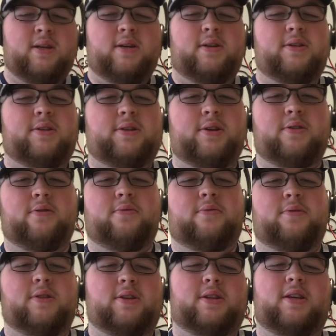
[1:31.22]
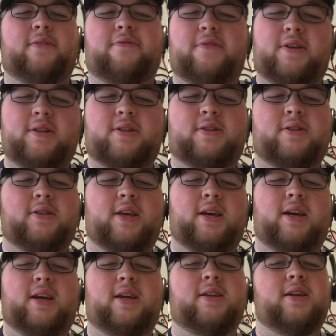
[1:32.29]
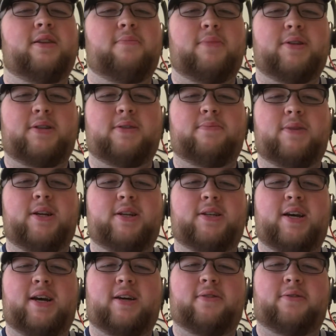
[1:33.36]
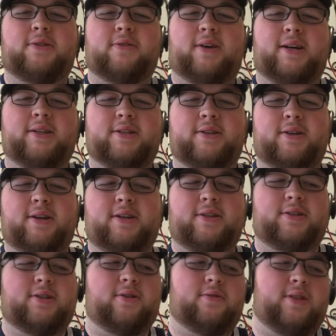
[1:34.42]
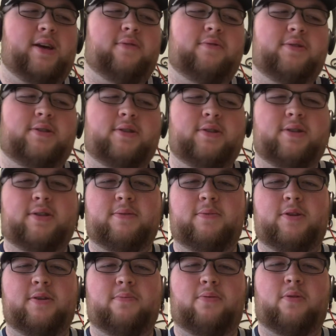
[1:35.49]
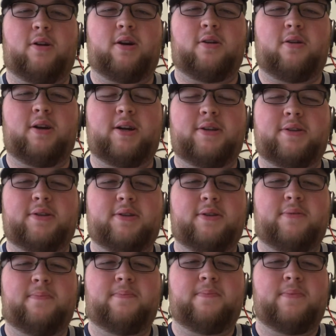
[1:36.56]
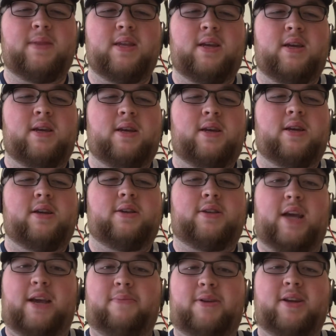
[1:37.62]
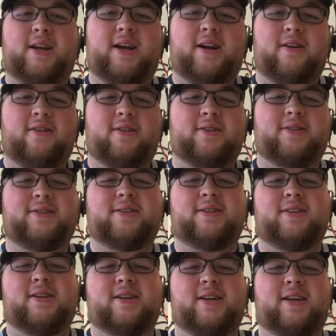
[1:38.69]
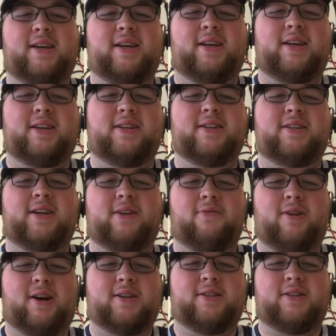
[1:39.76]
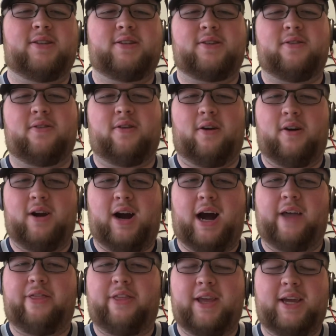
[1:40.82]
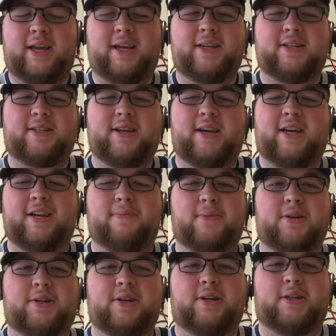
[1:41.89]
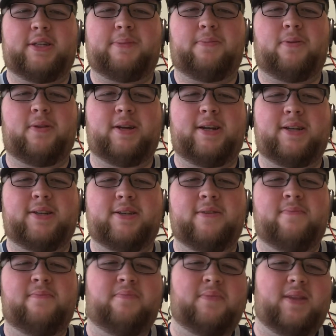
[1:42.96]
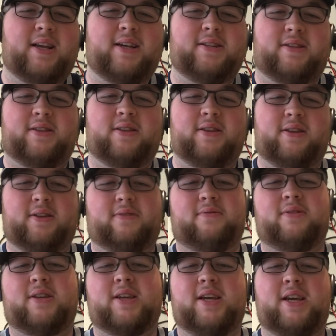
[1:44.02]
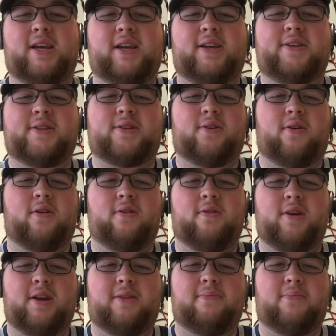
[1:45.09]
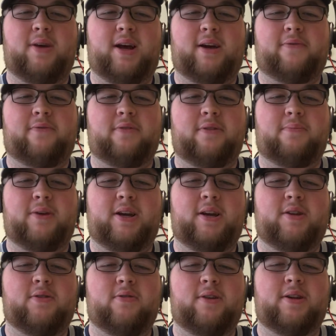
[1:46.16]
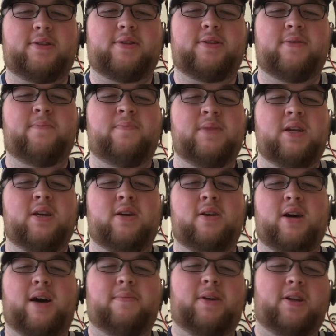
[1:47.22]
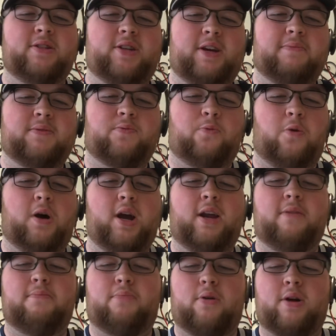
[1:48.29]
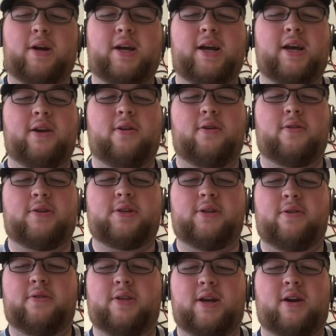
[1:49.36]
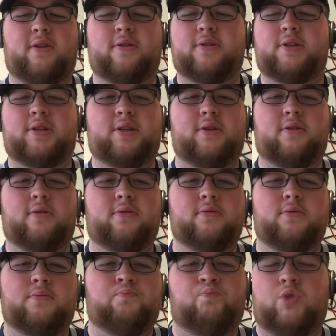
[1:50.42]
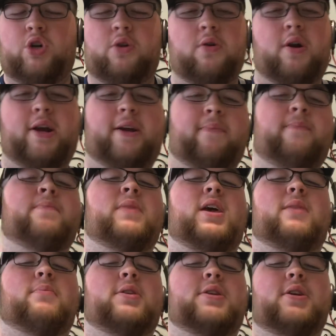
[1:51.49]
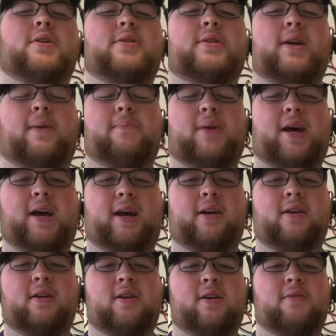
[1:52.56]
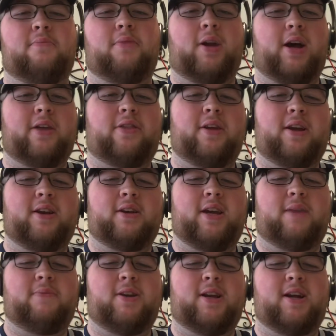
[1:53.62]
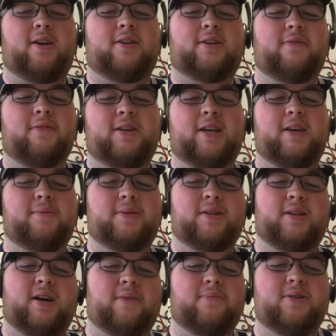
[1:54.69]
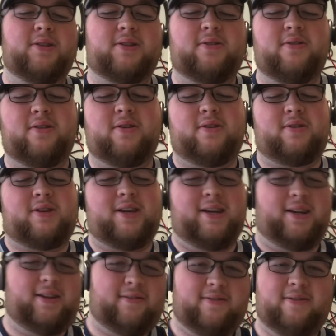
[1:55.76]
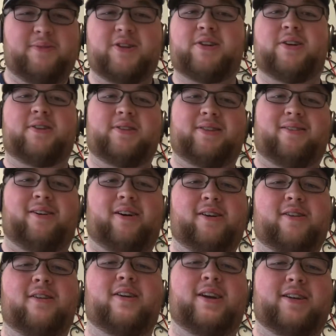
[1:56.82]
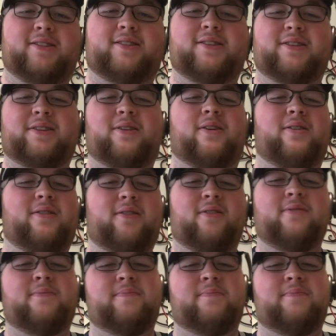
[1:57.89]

So the defense, they didn't miss as many tackles last night, so that was some good progress. Damien Harris, he is a rising star. I think he's taken Michel's place as the key star running back for the Patriots. I mean, James White and Burkhead are still there and still great. And Michel's not bad, but I think Damien Harris, if he keeps it up, is going to take Michel's locker as the starter.